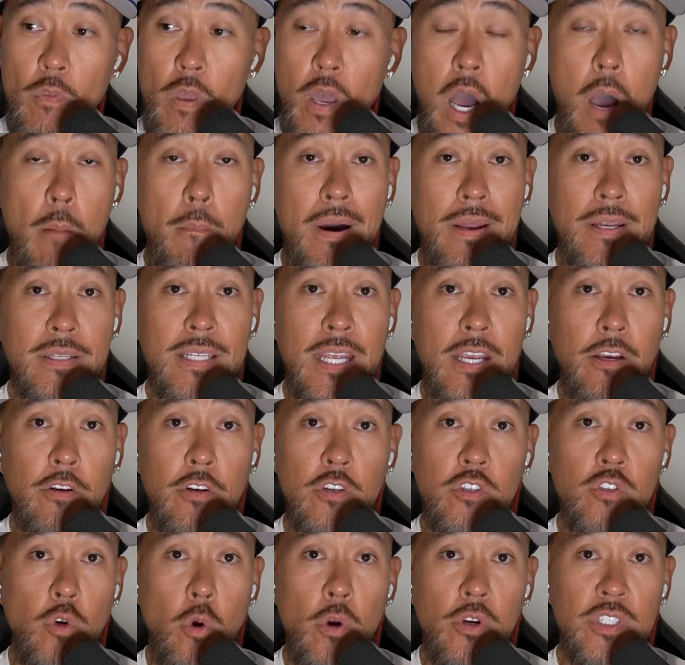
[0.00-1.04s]
I might have taken
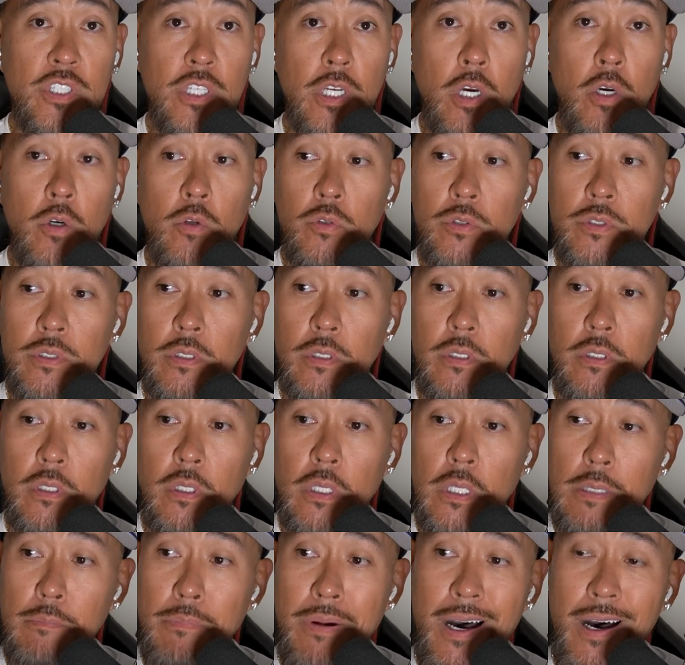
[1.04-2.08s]
her to Giorgio's,
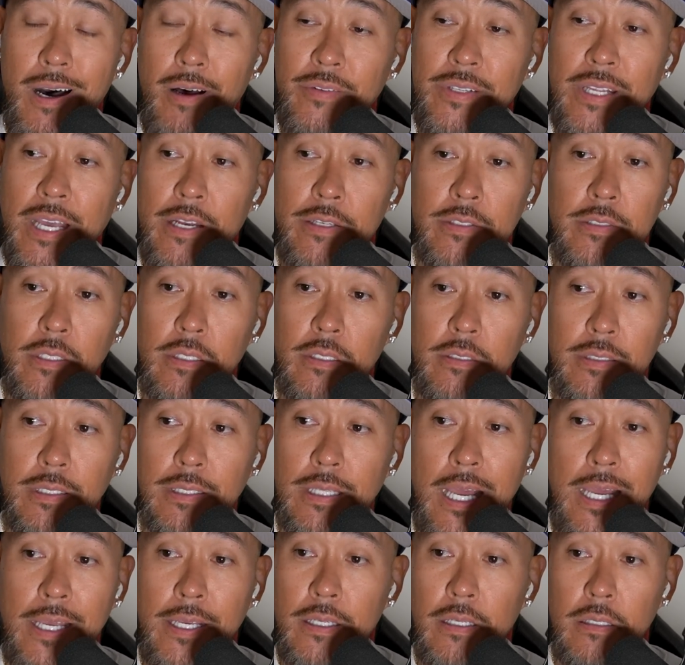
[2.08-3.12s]
Ibaldi. I'd have took her
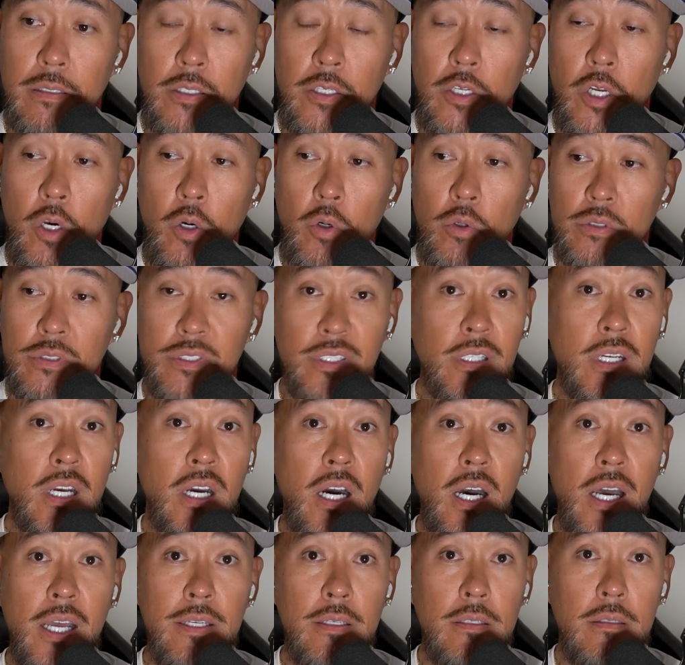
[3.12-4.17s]
to to
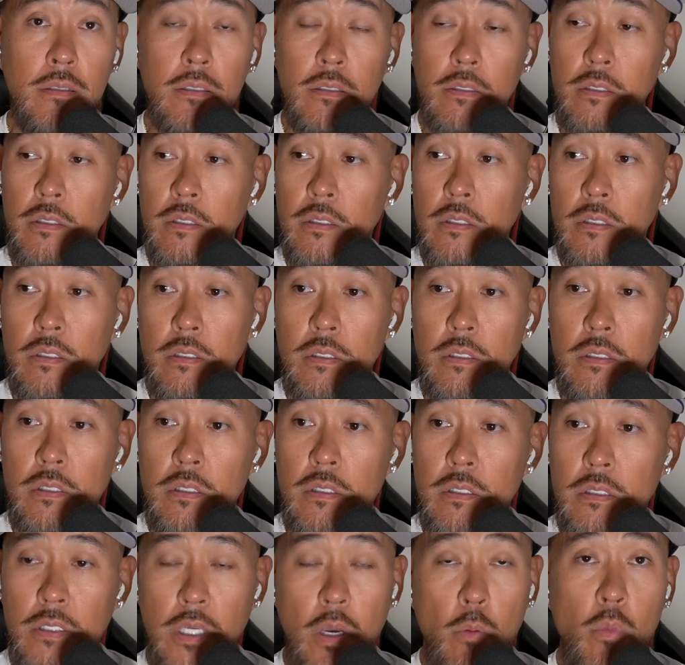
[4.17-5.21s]
Cut,
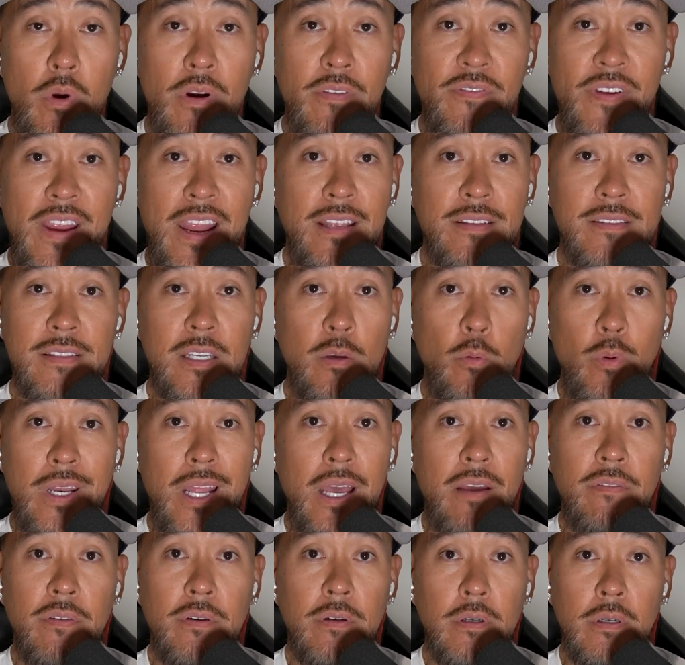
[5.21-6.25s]
somewhere fancy,
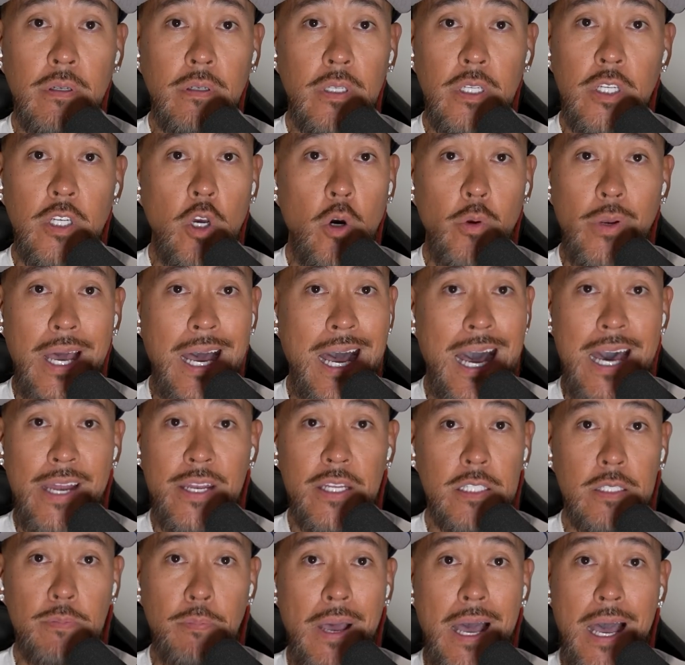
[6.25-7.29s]
whatever, the
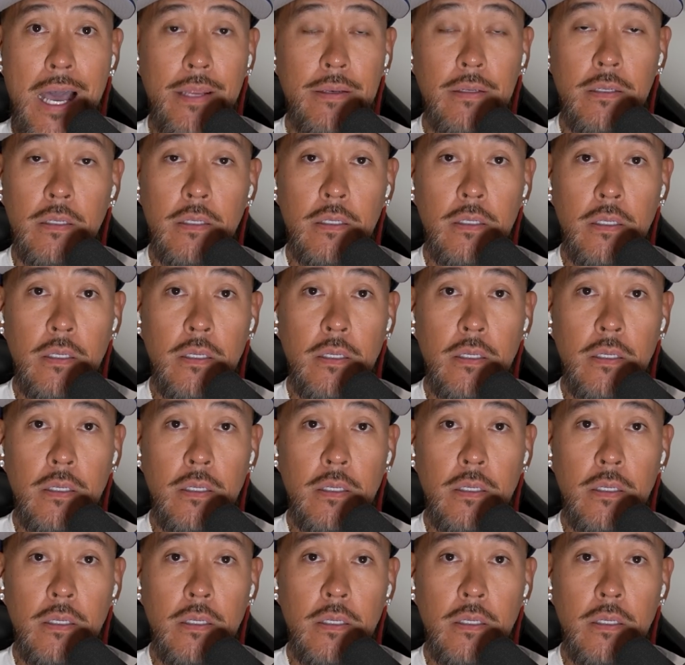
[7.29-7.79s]
hottest spot.